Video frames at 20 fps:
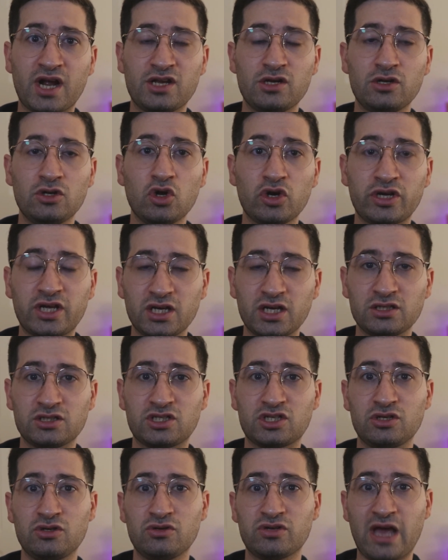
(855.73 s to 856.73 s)
and you're looking
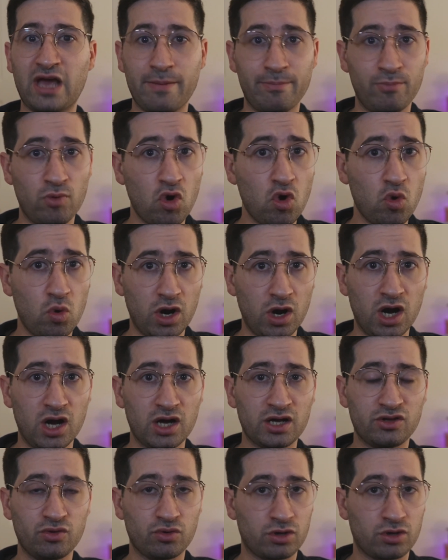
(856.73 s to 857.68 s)
to get more work,